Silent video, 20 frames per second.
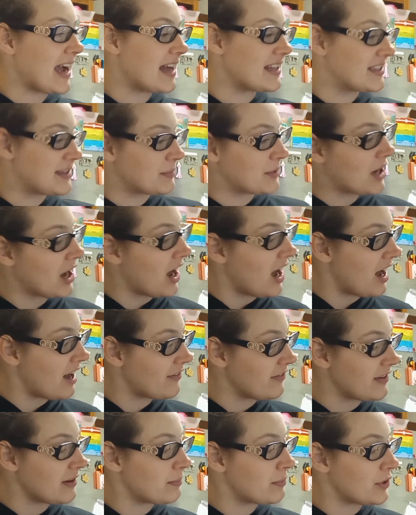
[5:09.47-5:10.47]
got some
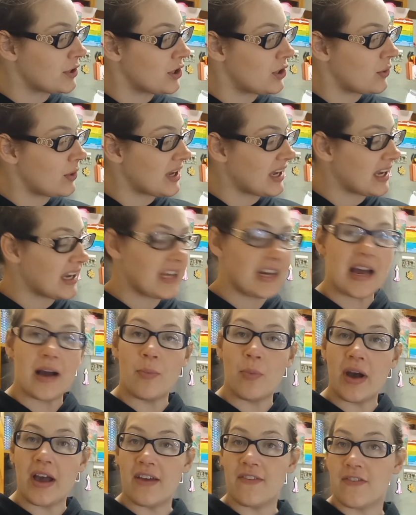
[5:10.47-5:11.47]
coffee brewing.
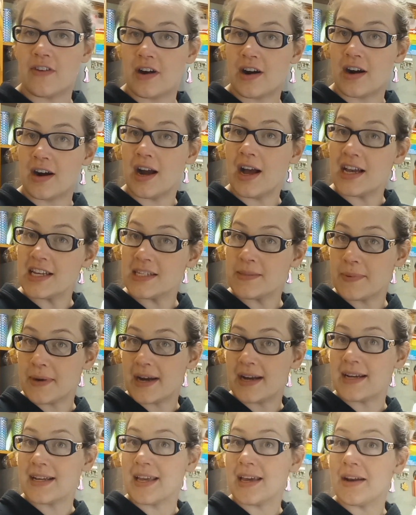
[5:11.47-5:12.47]
I'm waiting for her
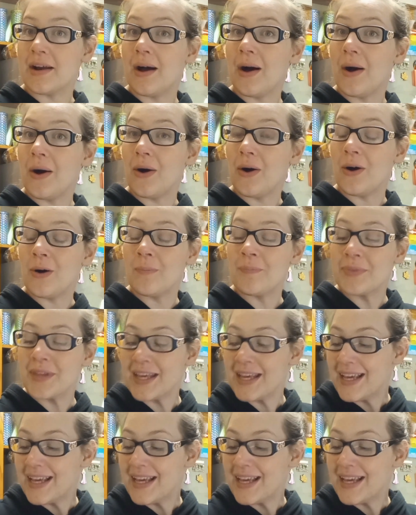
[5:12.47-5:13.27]
husband to get home.